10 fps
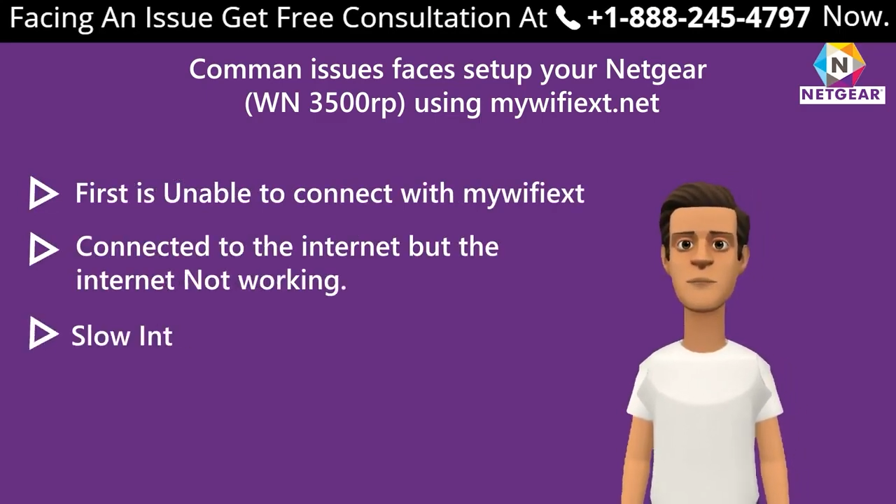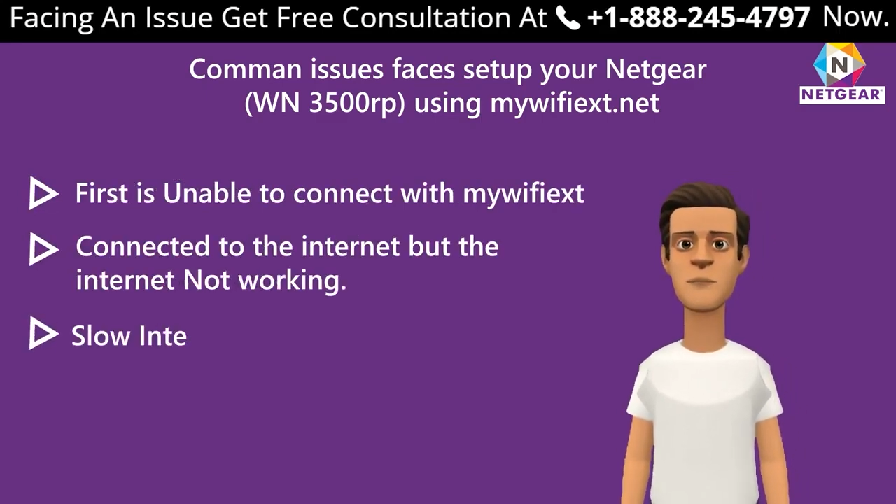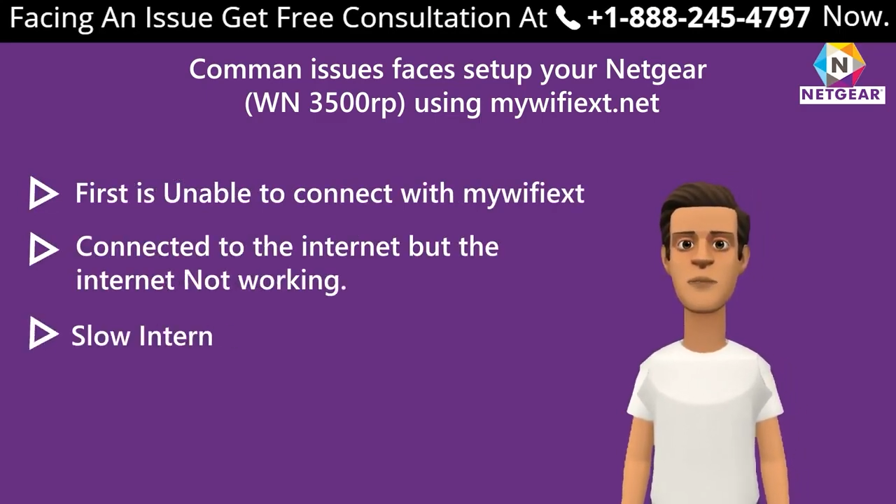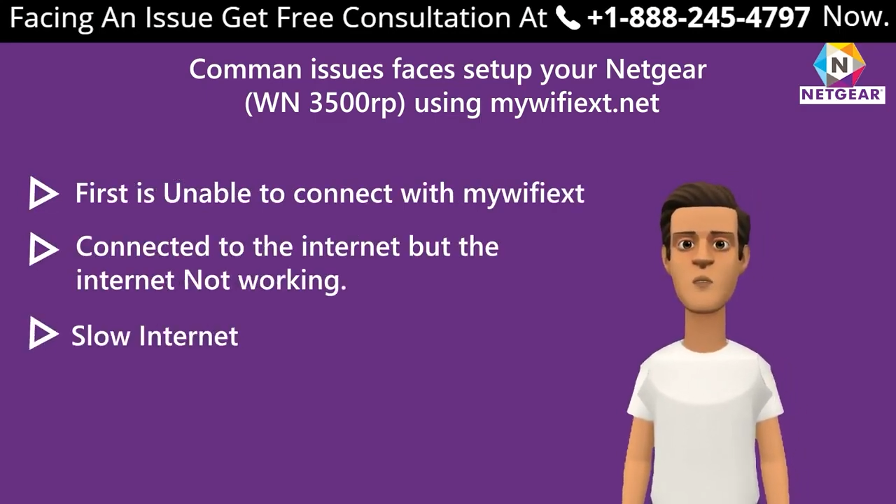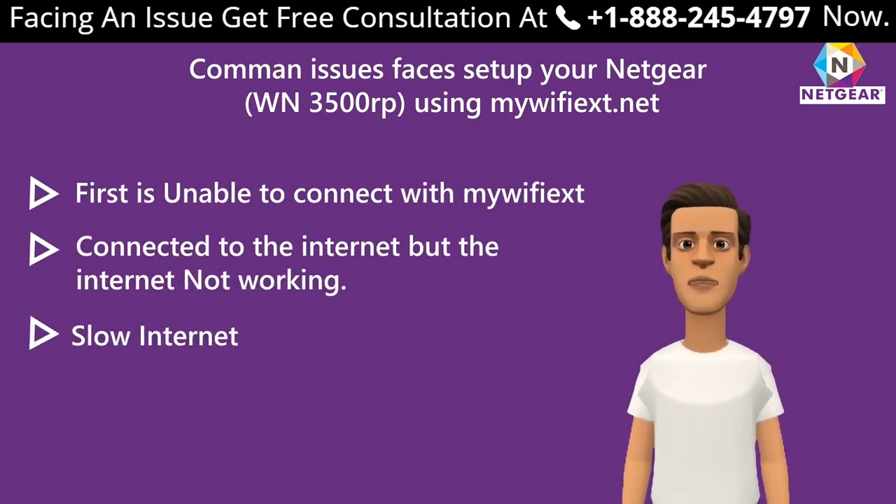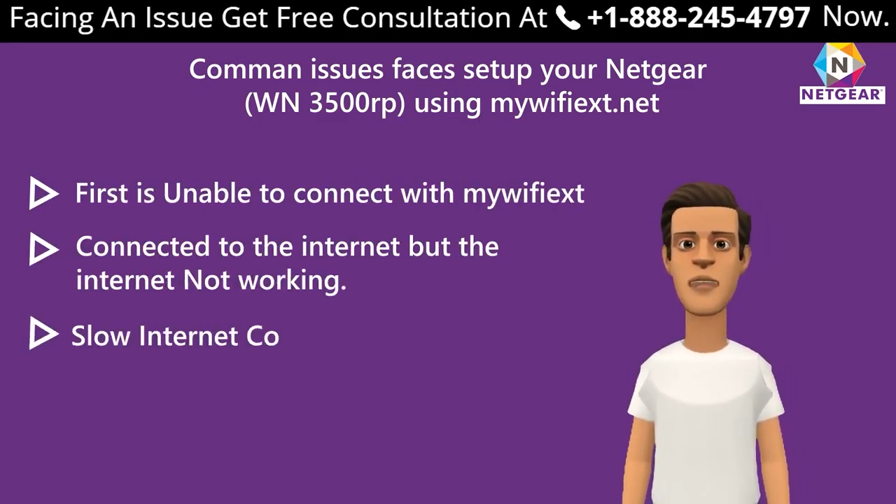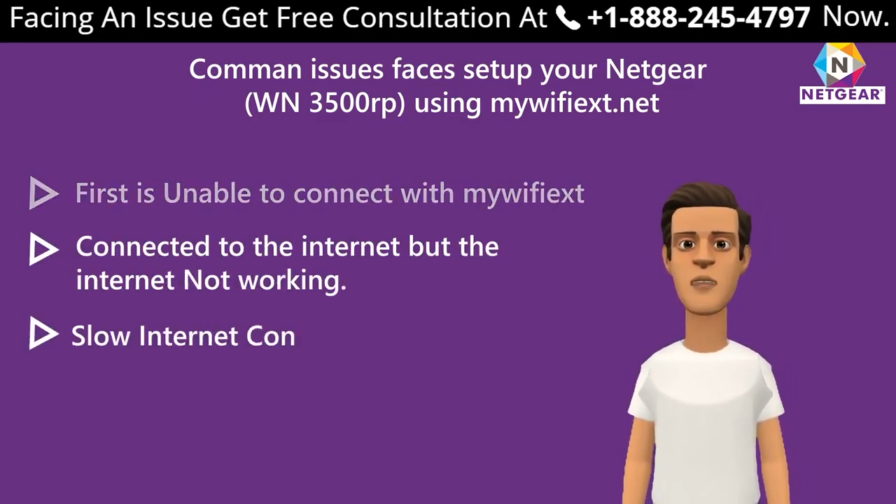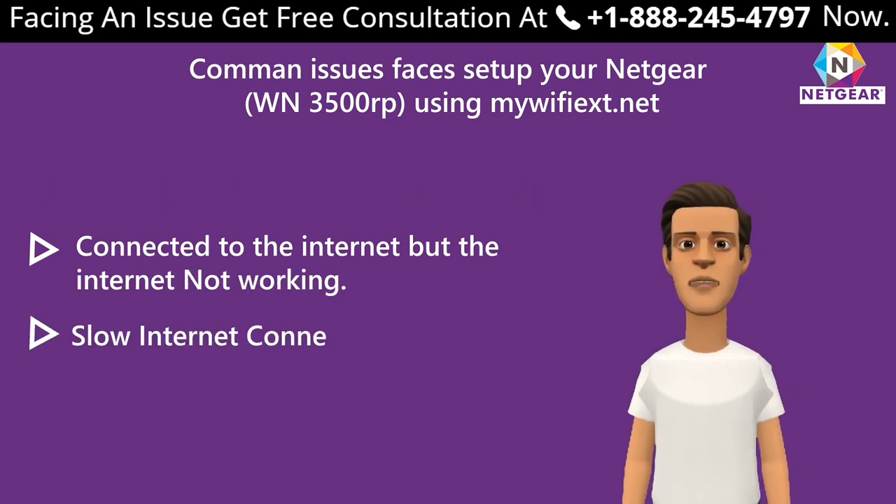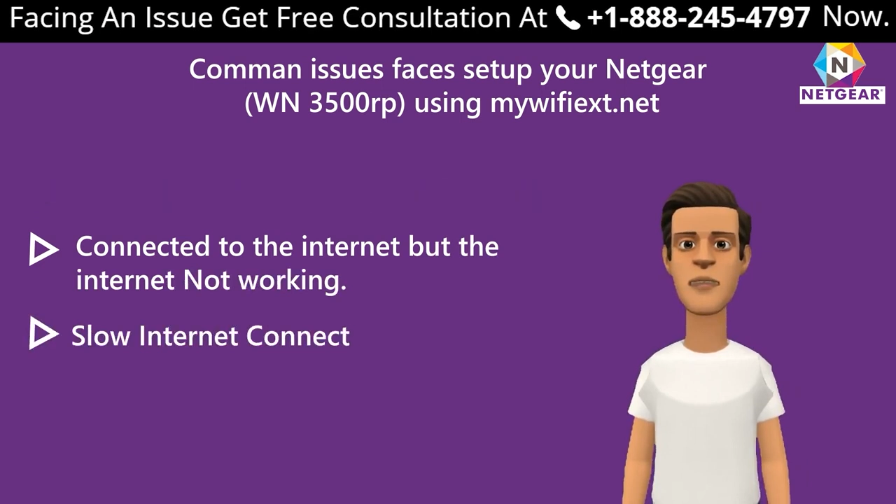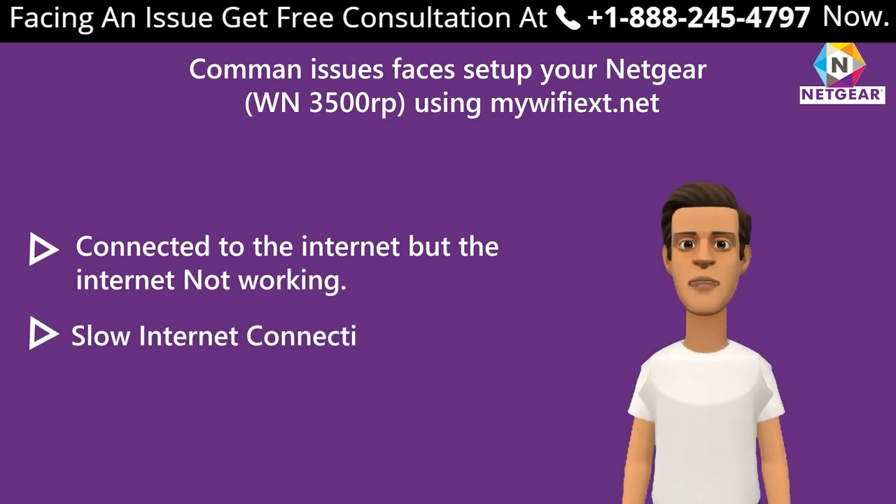Slow
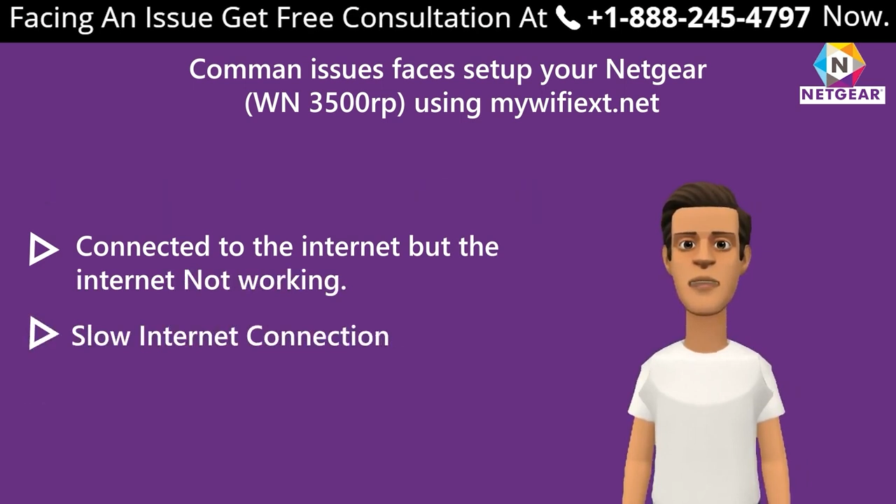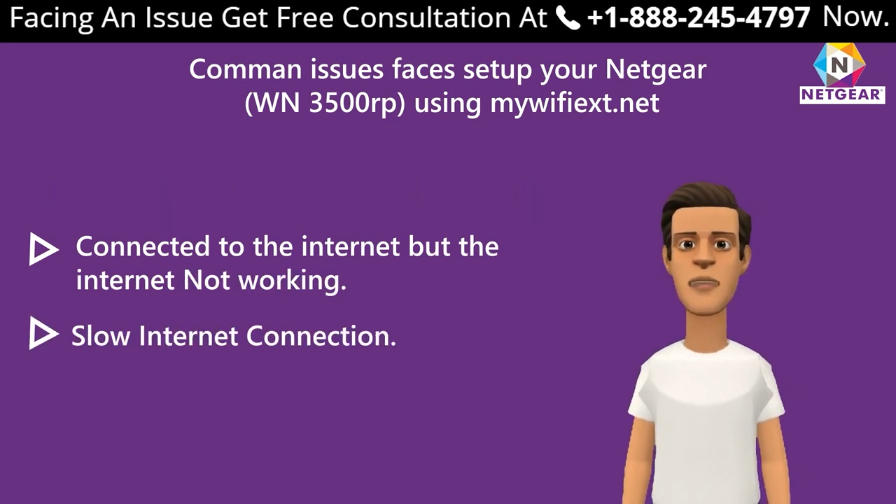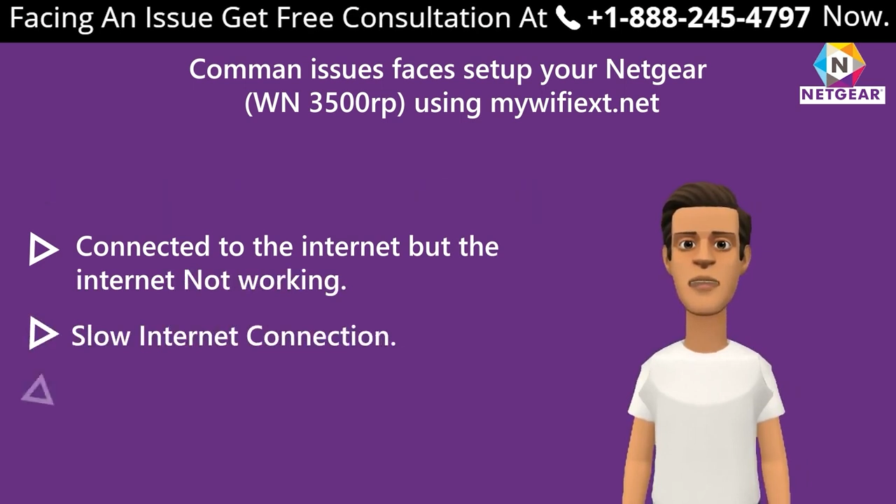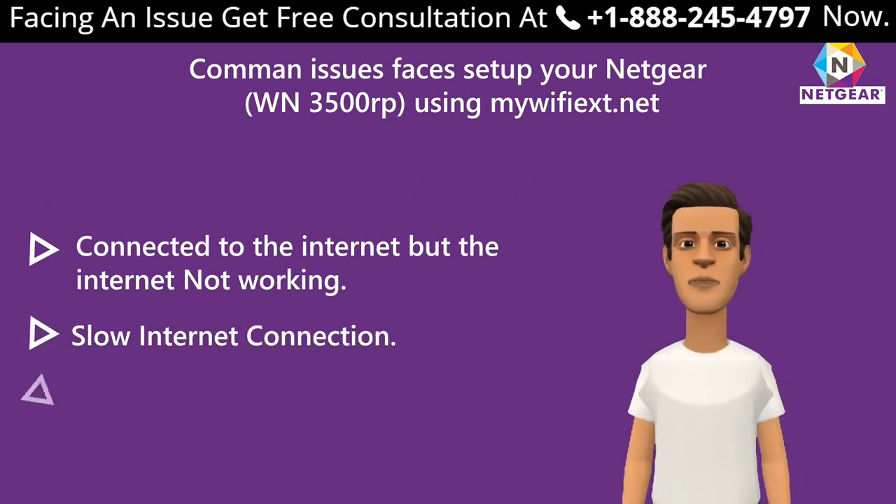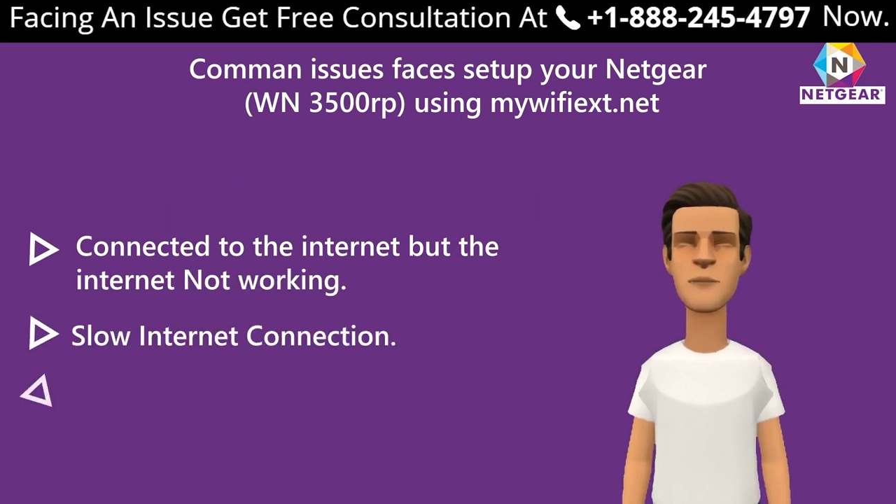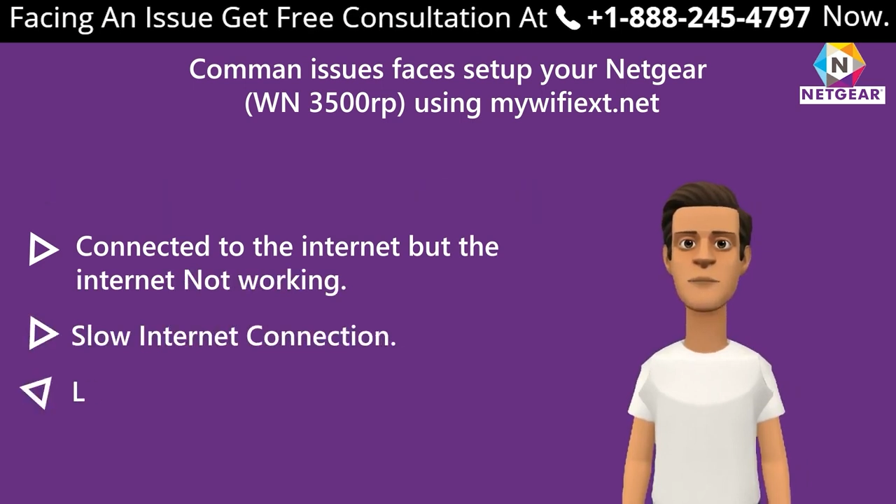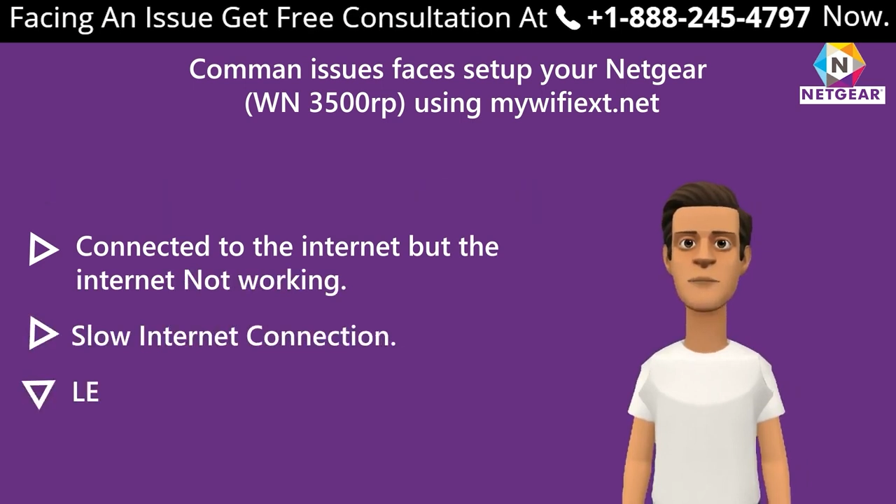internet connection.